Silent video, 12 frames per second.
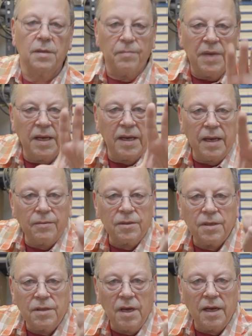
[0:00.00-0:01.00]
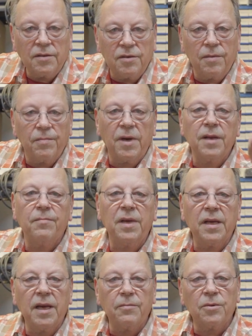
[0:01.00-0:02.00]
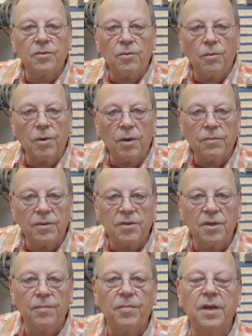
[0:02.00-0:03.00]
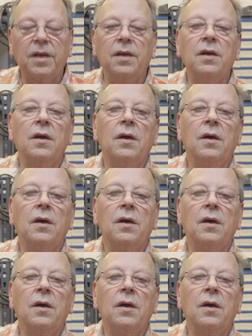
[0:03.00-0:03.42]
Being able to touch somebody, being able to work with somebody,